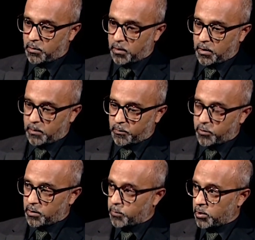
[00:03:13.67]
um,
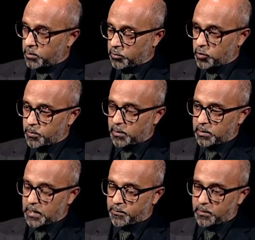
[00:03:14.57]
for the Boeing
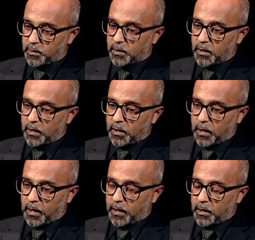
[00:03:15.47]
777
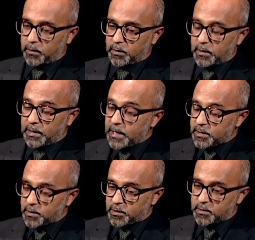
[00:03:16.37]
and the
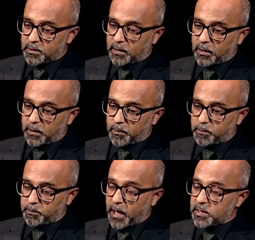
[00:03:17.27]
latest um,
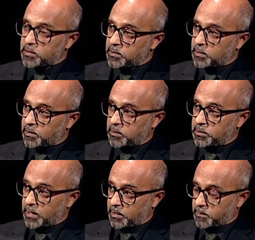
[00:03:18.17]
passenger
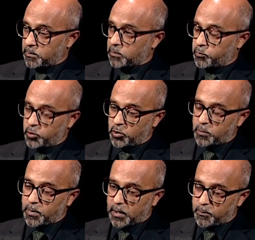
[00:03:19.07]
jet,
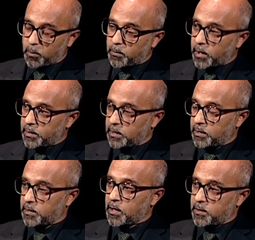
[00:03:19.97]
produced by
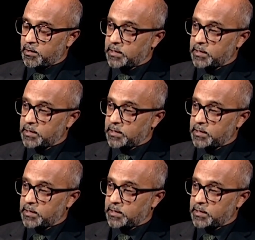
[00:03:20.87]
Bombardier, the